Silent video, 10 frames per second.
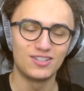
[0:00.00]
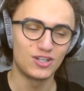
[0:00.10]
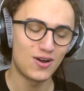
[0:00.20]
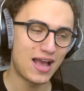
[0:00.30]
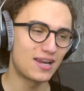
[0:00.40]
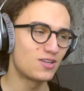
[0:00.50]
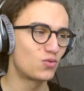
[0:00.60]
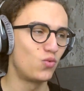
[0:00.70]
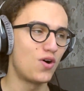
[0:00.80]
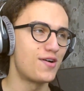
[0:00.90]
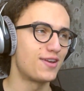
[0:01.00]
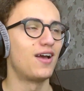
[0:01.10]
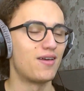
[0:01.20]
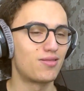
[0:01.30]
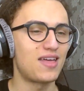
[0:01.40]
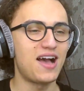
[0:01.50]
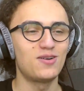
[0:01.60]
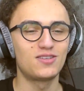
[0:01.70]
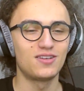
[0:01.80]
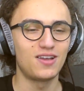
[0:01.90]
Johannes won
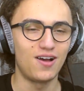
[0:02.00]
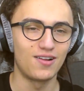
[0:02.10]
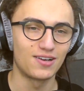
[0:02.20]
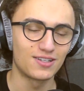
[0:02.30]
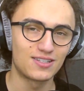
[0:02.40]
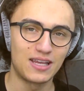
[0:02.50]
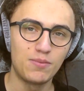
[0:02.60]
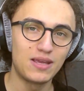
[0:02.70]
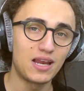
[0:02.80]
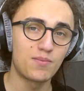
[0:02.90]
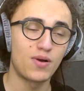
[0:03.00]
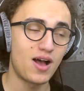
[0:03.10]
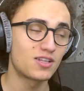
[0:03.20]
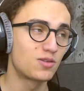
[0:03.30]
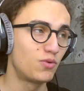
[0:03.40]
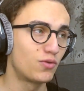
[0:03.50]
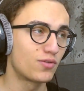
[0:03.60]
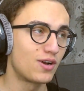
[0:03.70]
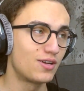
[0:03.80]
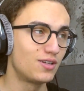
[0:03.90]
$1,000. He beat Impossible
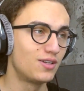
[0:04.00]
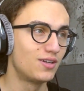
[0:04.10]
Run